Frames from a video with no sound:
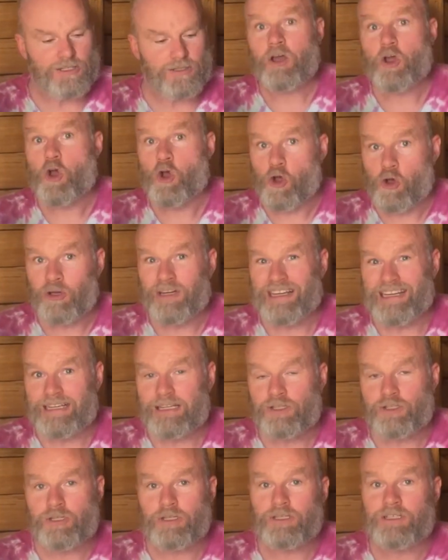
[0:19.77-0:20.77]
of
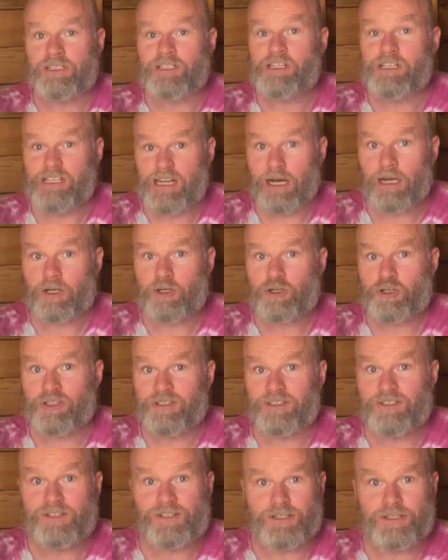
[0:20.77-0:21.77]
earnings and
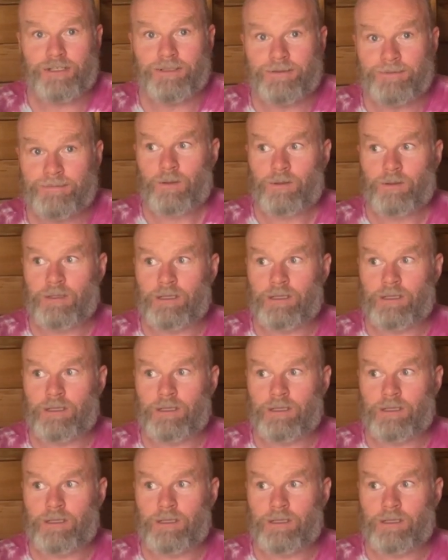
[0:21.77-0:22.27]
deductions and